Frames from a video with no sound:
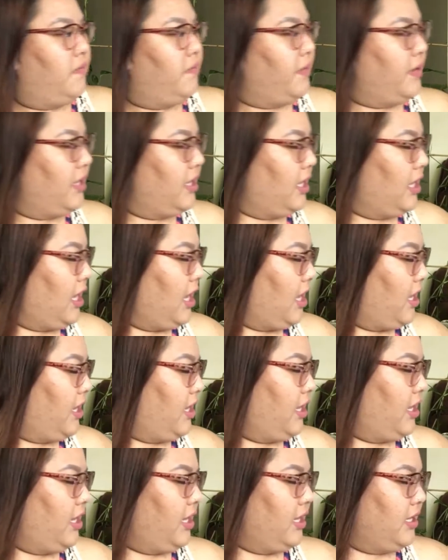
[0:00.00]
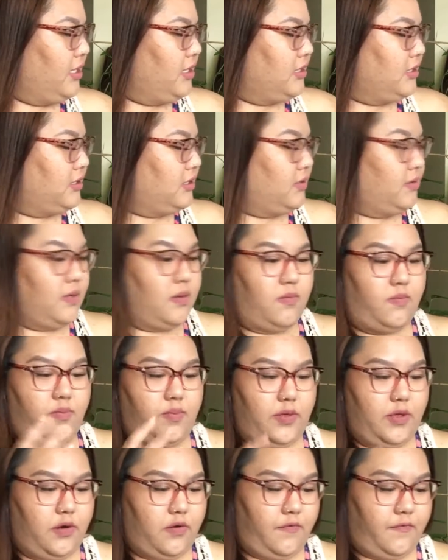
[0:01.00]
But yeah, he is
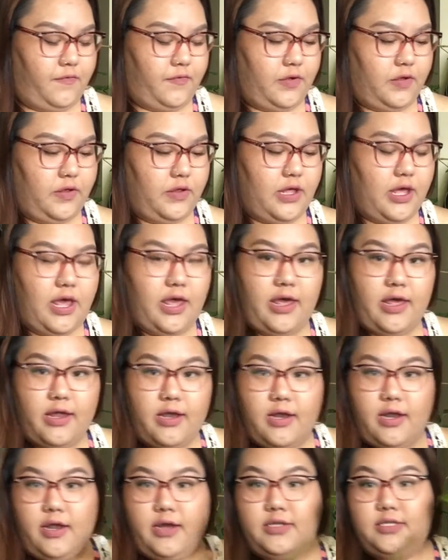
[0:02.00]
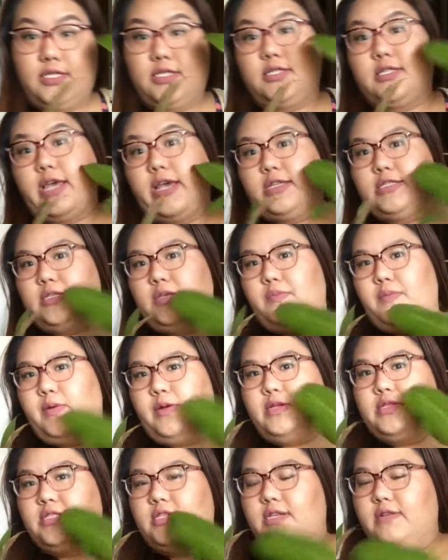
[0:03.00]
beautiful. And here's a size
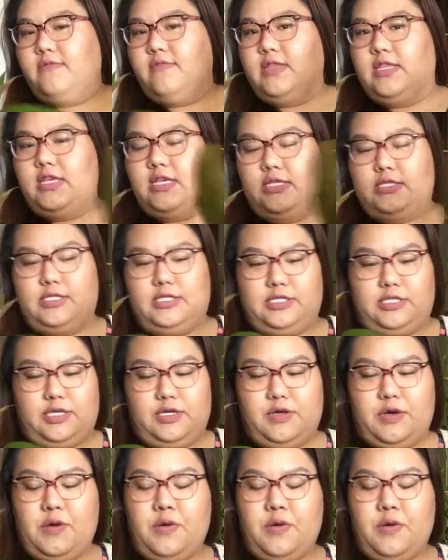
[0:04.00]
comparison of these two.